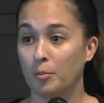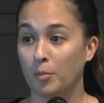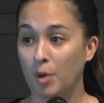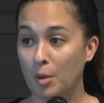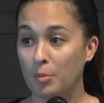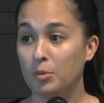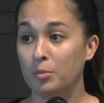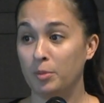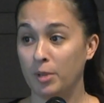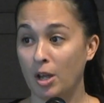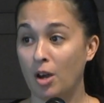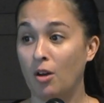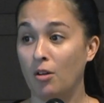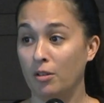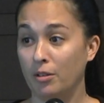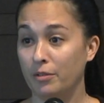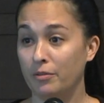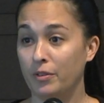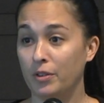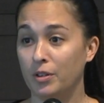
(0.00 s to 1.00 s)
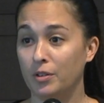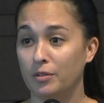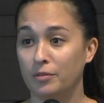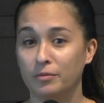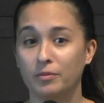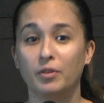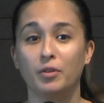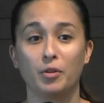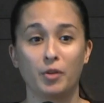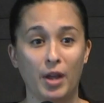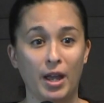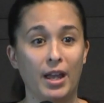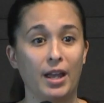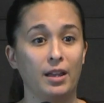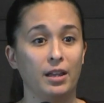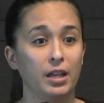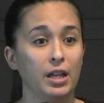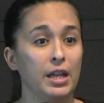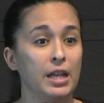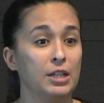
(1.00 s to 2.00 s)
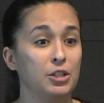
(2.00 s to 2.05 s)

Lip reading: Probably all of you. Okay.